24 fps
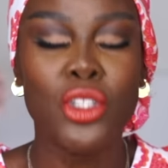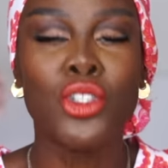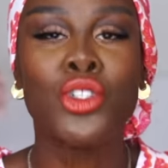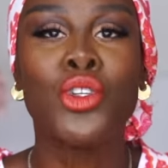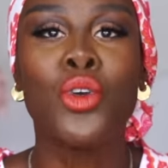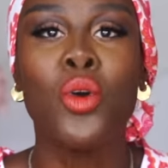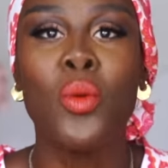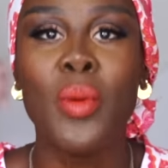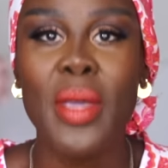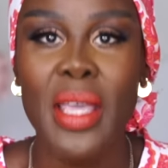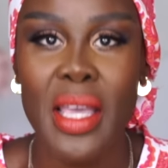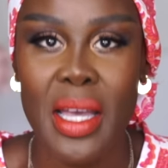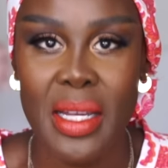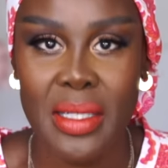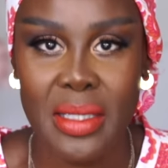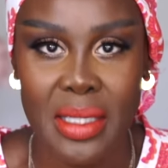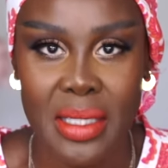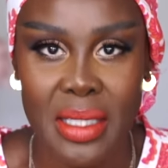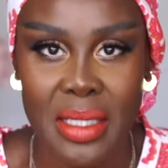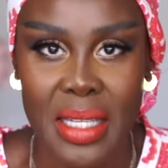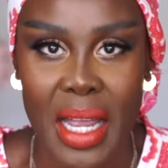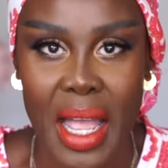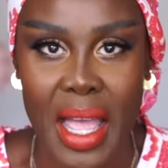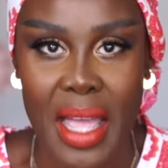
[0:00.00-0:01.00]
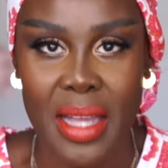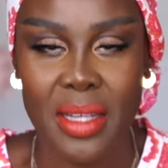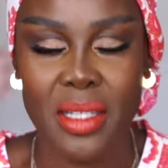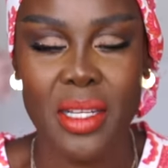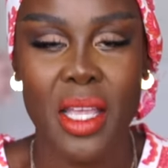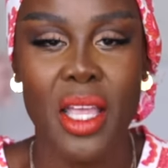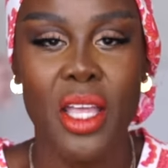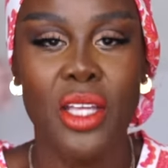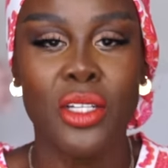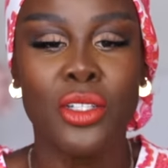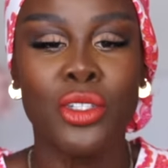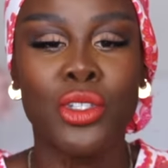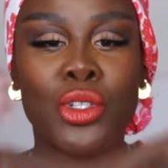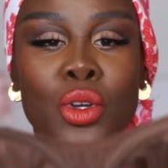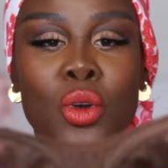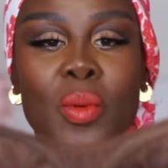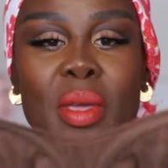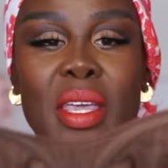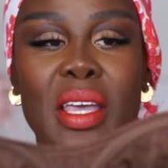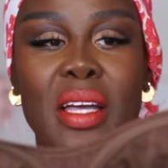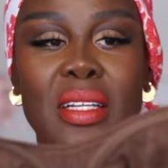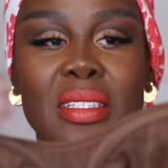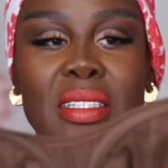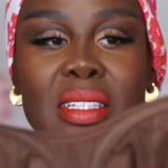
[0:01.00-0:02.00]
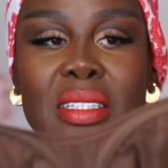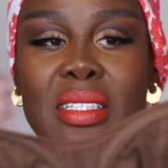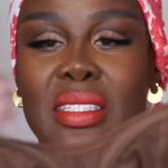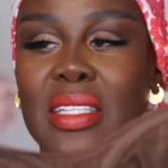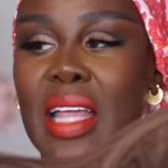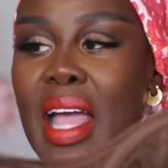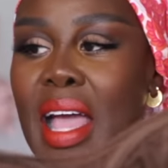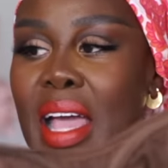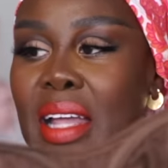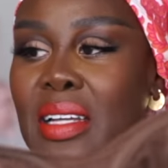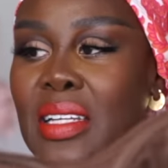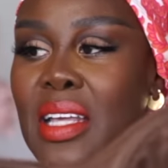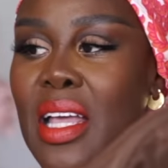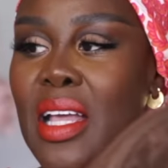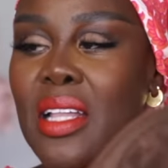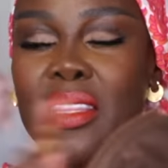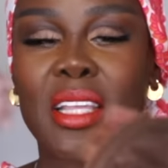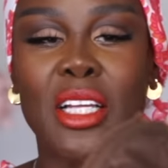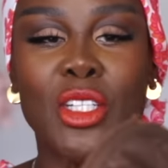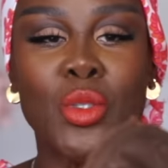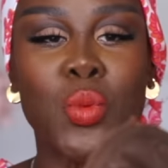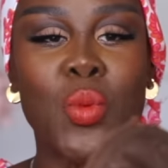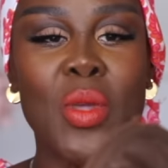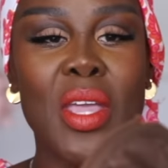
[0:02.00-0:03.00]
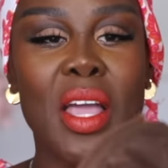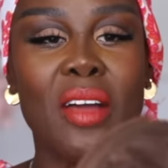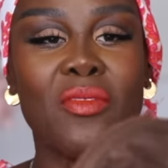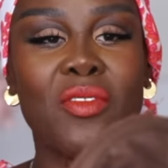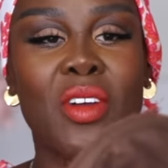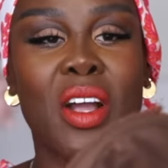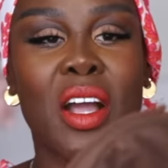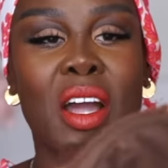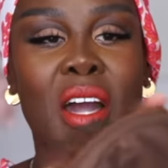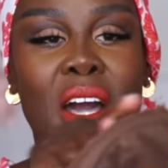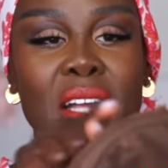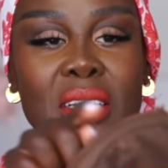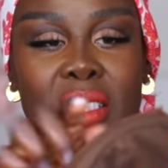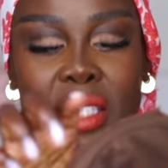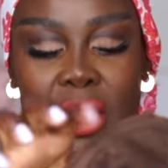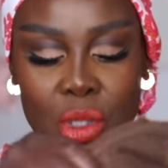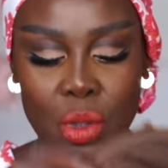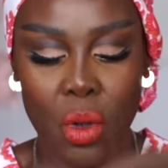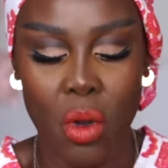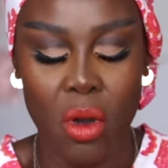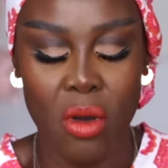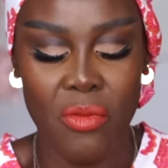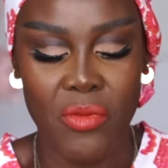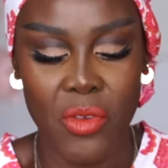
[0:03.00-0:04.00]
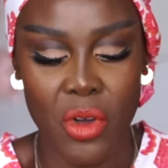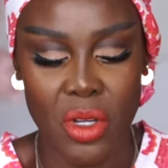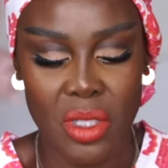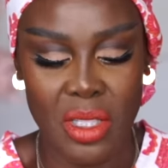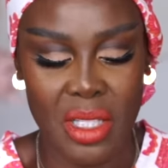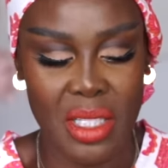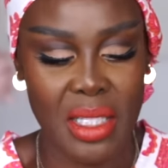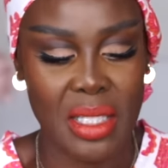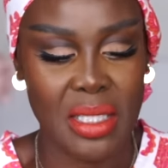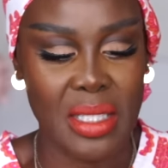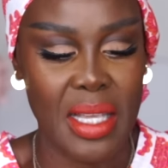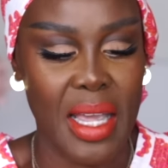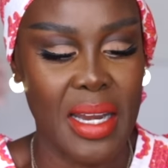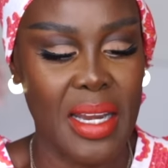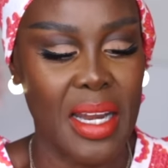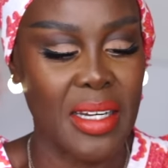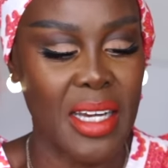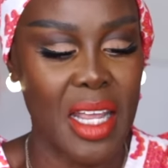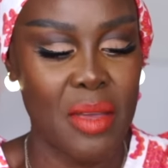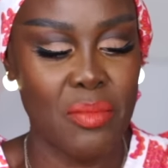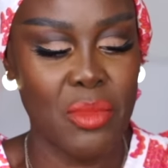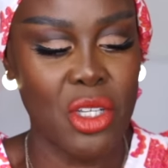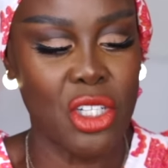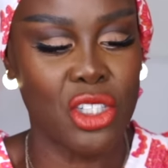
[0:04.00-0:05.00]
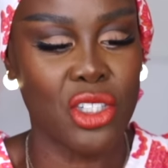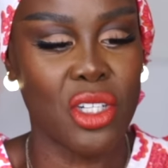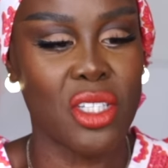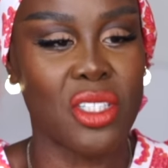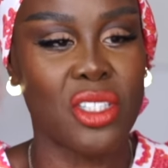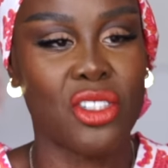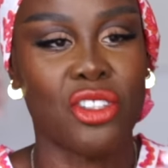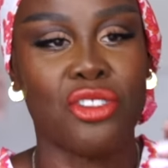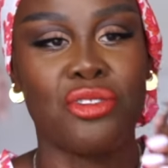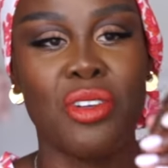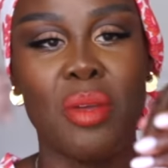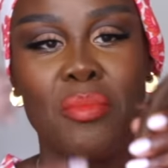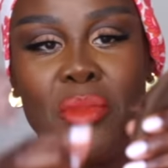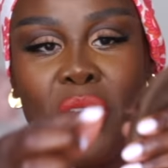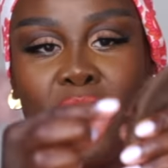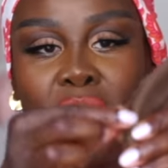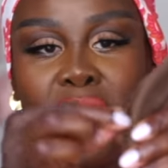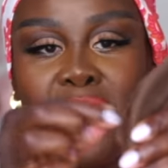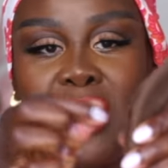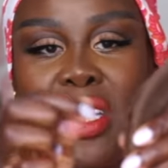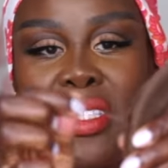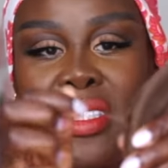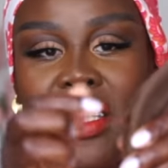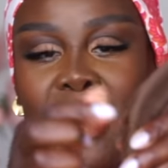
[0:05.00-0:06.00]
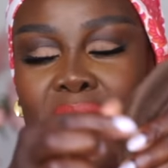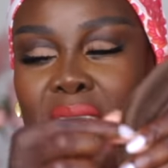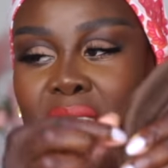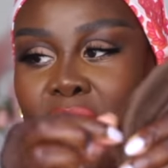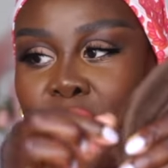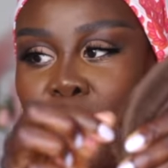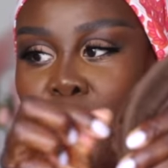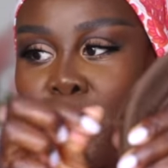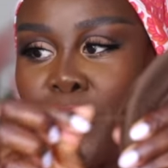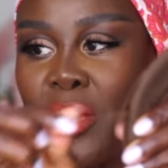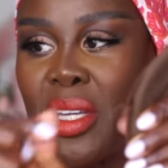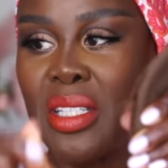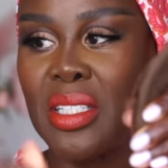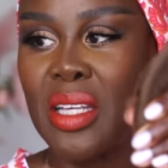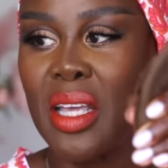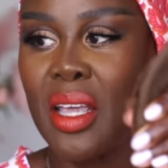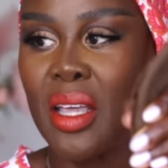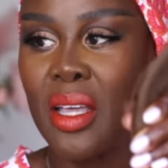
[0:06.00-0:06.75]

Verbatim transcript: Do we understand? Do we understand that we have cut it off on this side? And let me just trim because there's a little bit